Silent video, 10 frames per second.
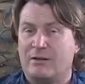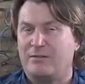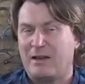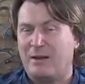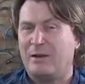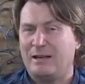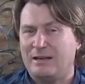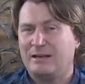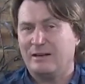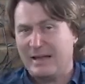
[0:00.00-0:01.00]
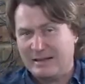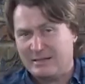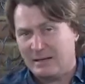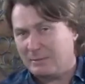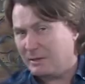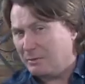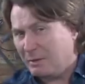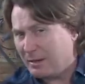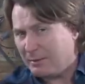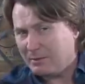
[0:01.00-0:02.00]
They'll flower a little later, but you won't
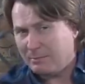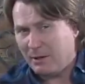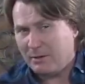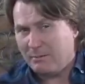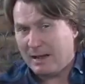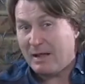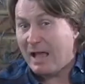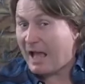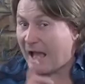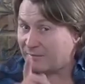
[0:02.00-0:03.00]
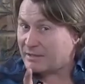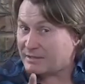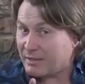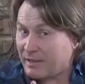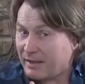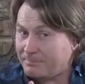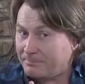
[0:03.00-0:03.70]
be able to buy them now. Having said that,